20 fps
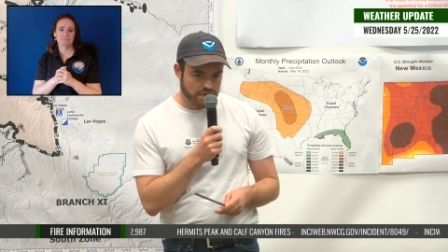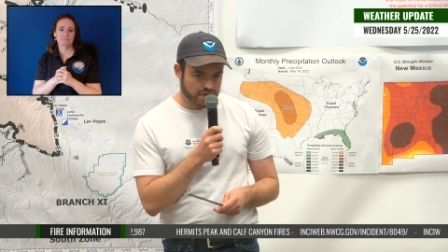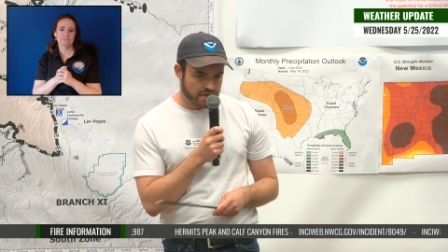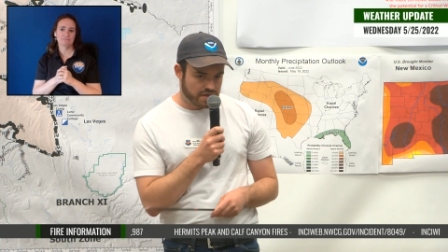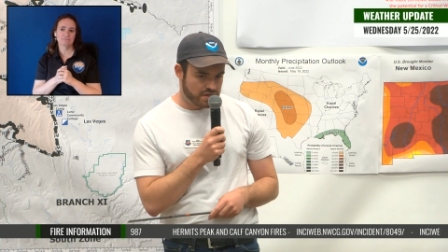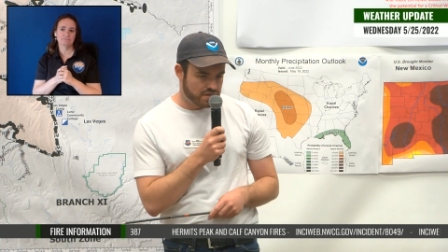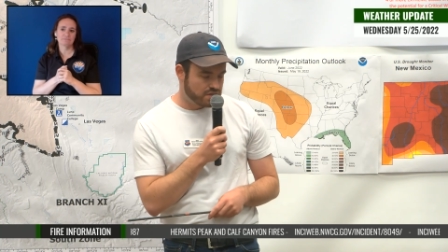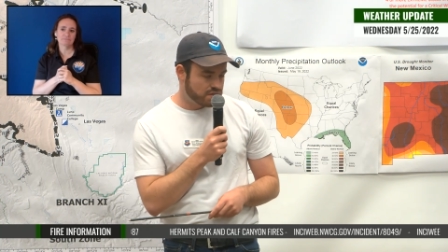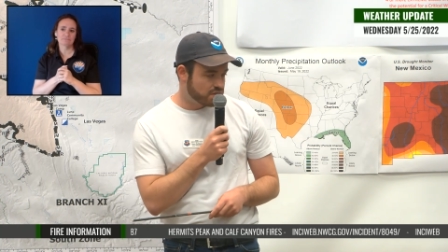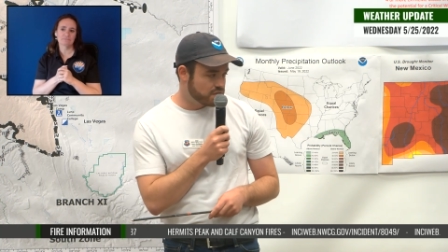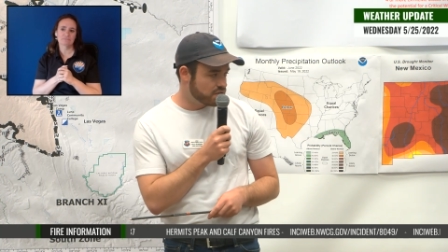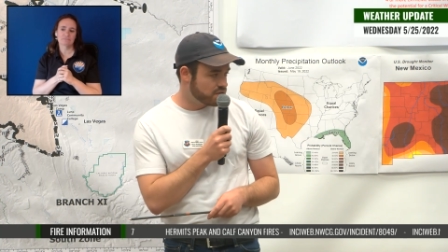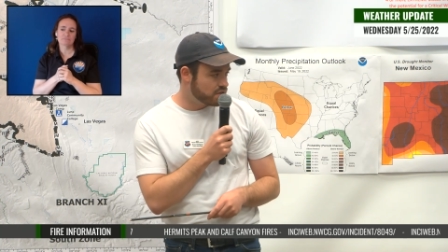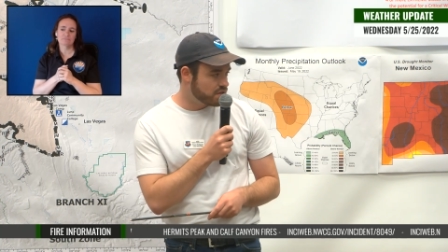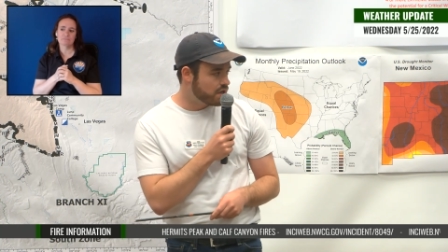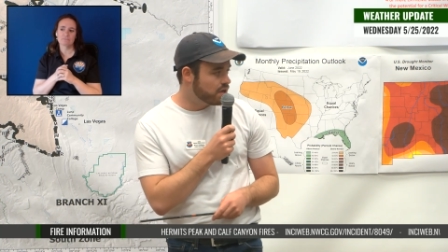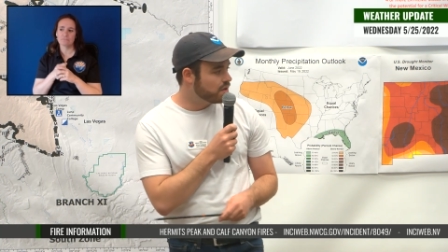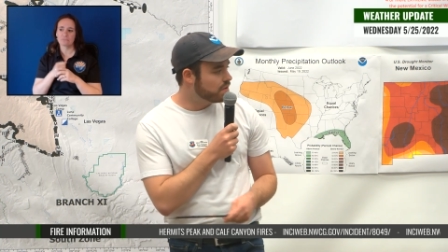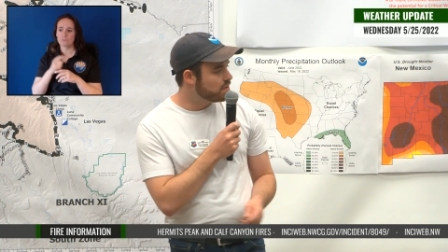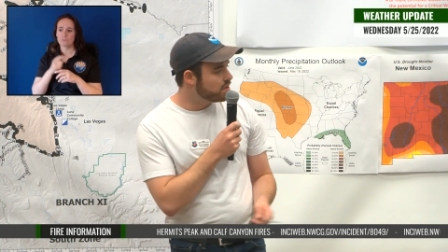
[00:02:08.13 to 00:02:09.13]
inch of
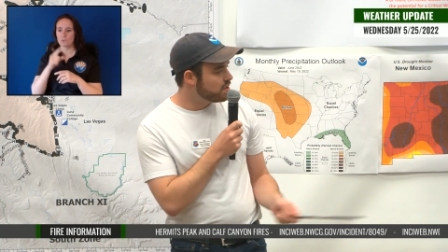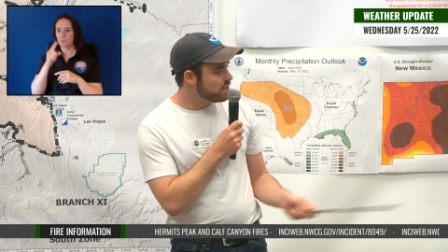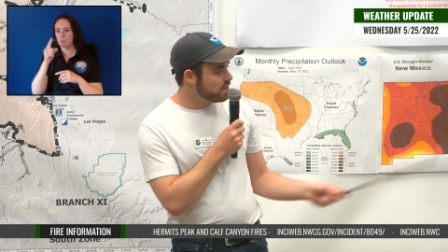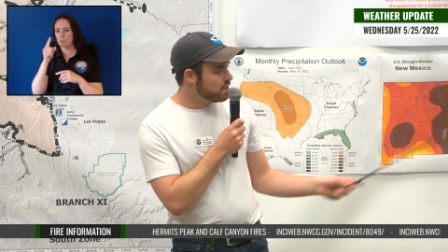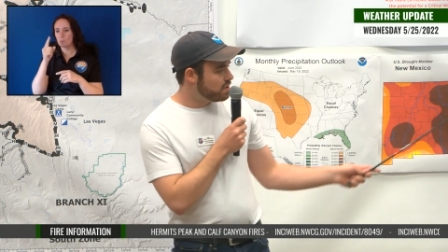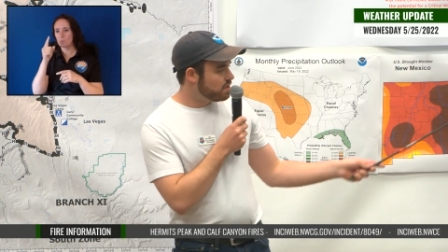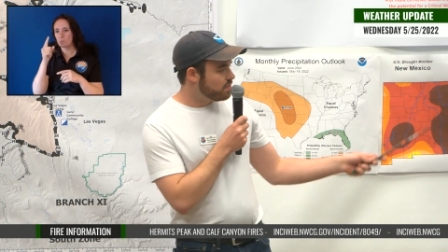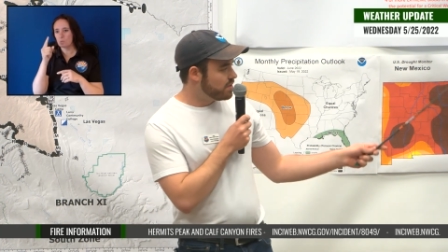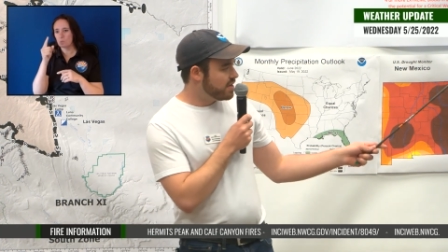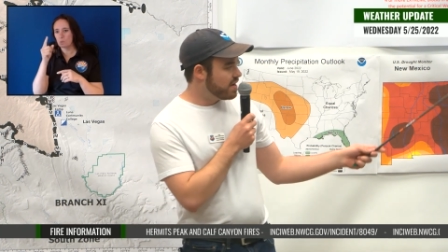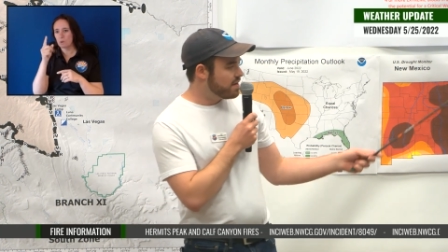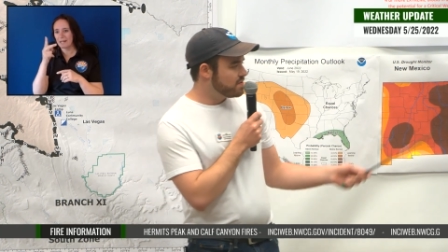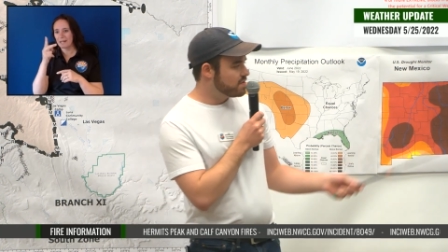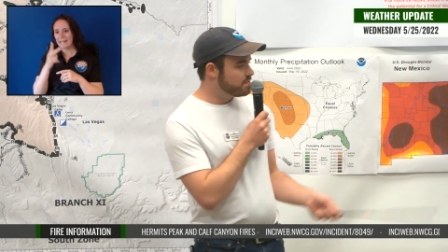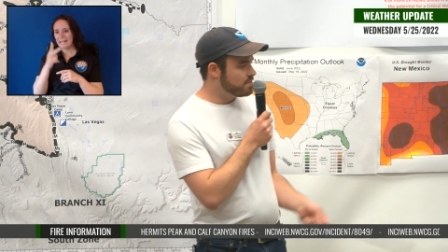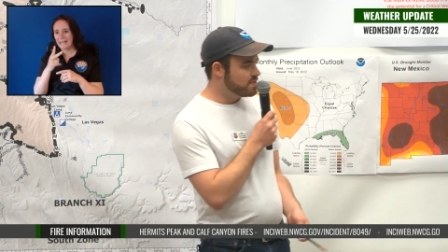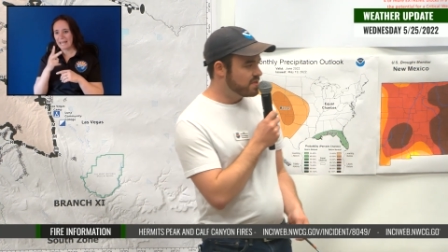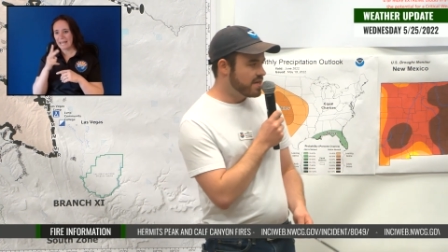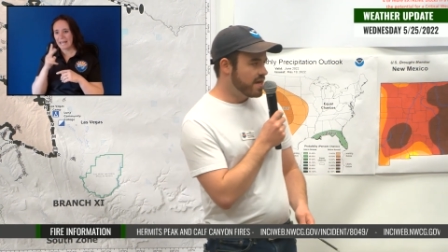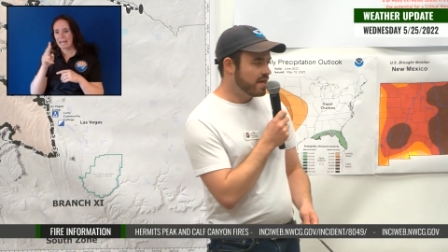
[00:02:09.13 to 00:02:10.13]
snow. We have some
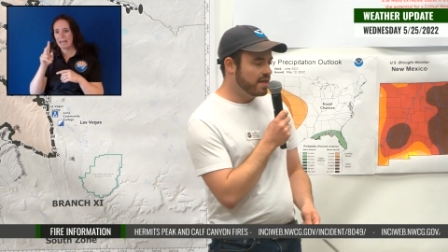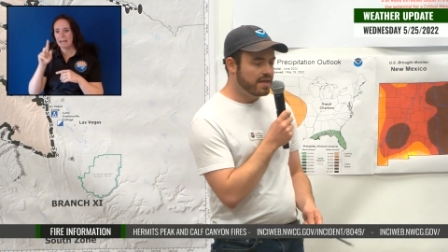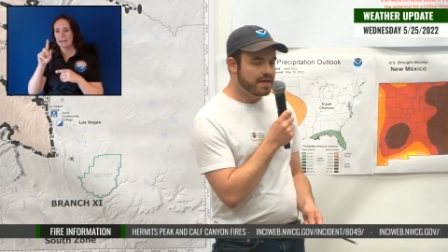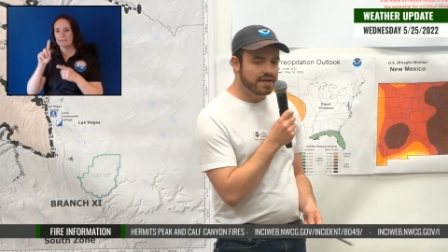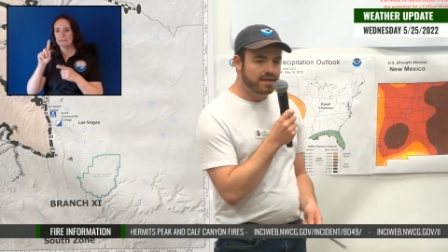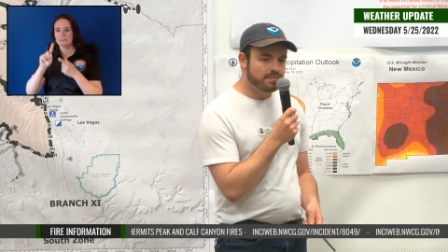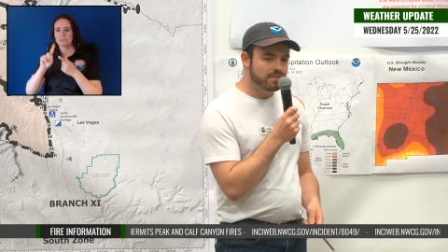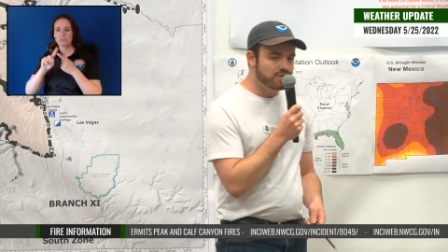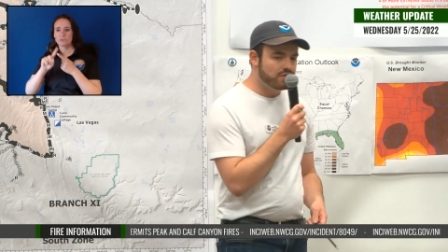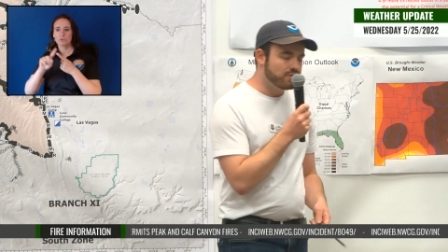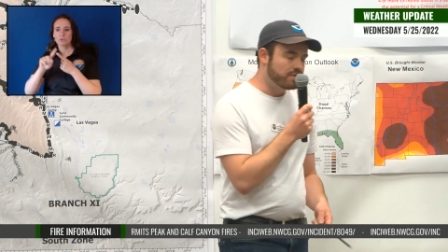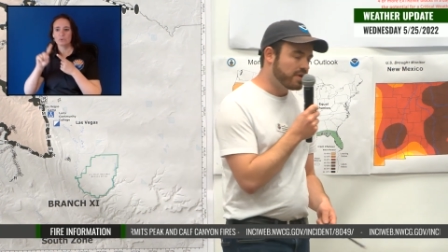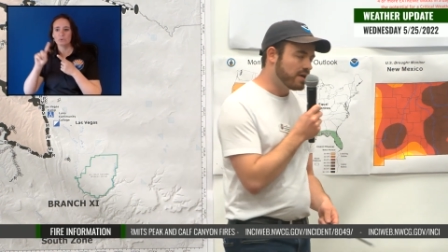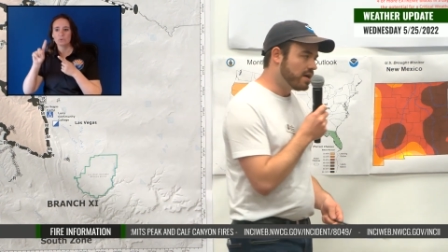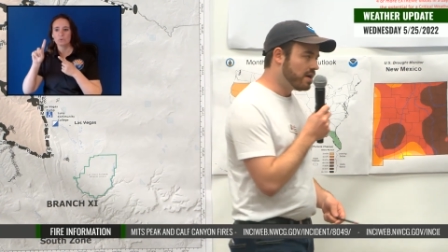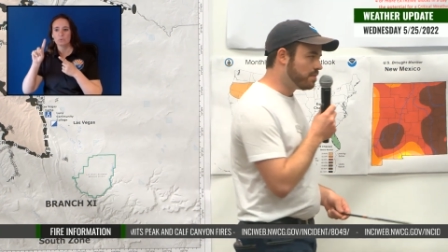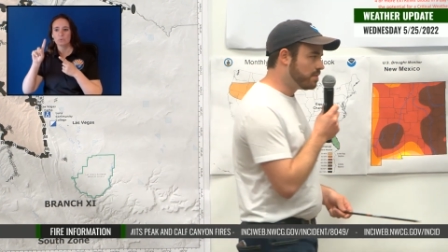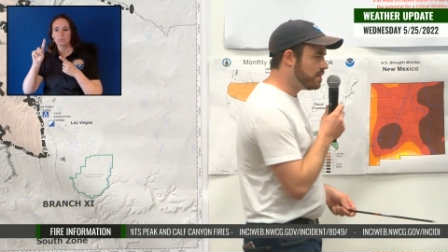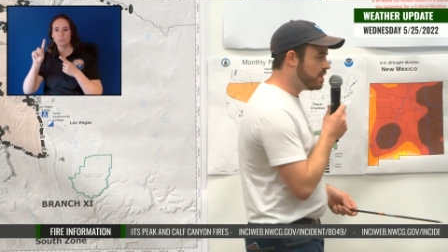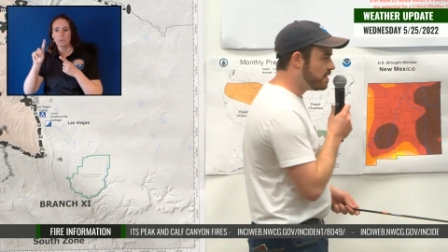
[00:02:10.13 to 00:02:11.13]
satellite imagery
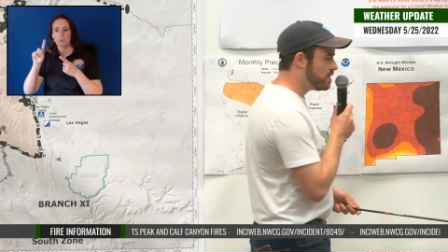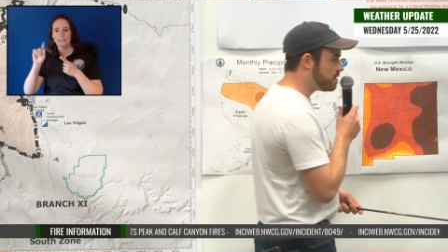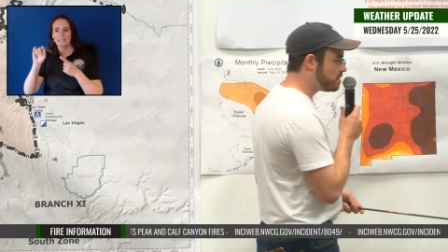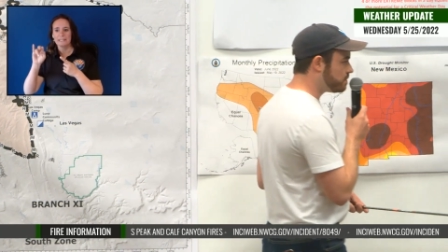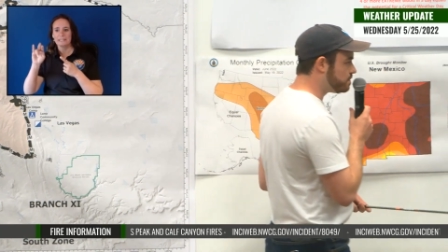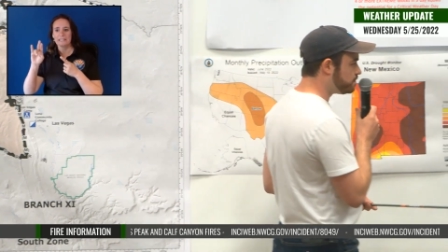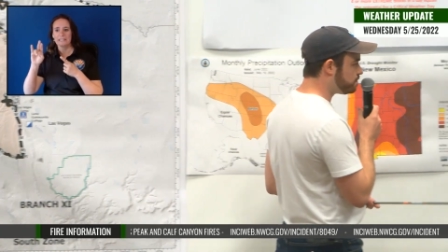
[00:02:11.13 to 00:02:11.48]
up here